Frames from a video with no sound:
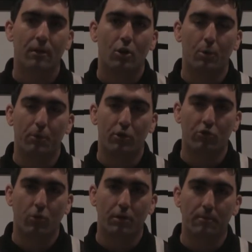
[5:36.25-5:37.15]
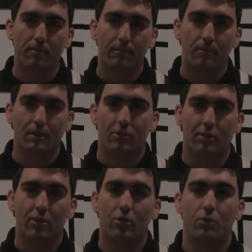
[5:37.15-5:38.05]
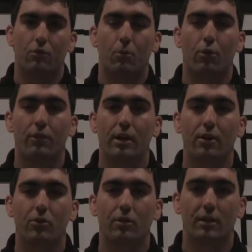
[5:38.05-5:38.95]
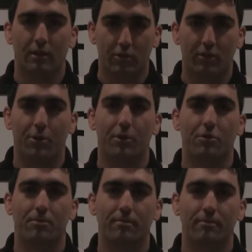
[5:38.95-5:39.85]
Hope you enjoyed it, and stay tuned for more videos in this series.